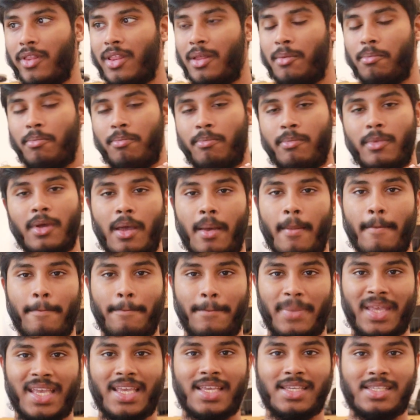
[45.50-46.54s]
of the
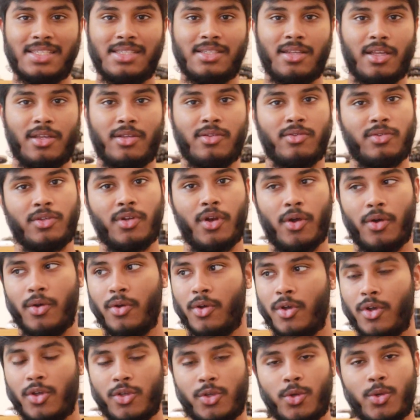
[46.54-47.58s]
biggest, you
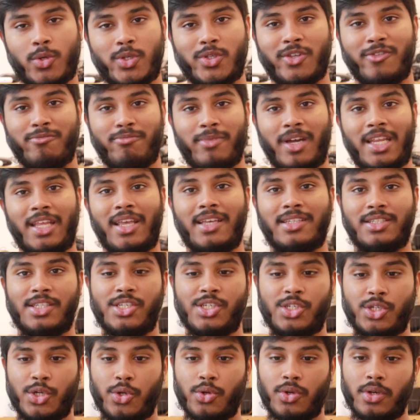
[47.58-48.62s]
know, use of money as a
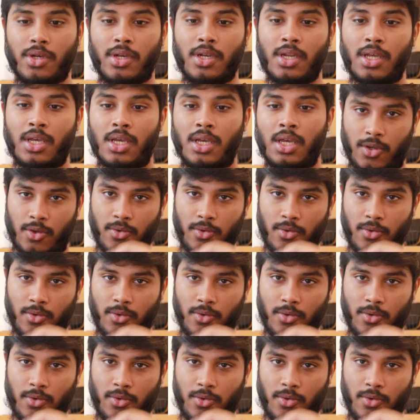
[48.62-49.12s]
student.